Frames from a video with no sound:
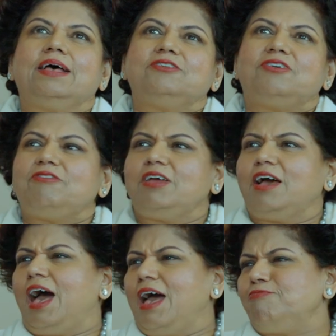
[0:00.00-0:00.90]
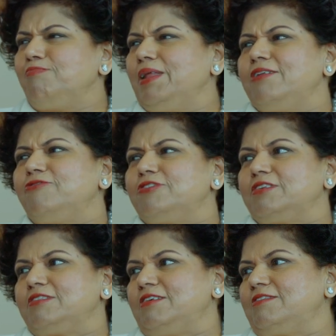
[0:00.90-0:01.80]
Chandrika, I've played for
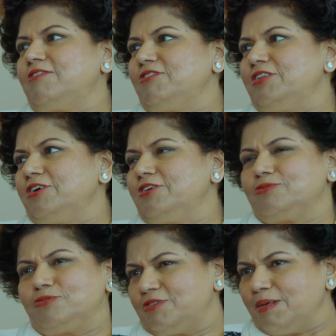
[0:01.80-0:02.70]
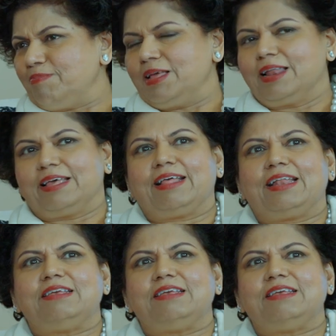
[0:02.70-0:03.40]
67 years or something like that.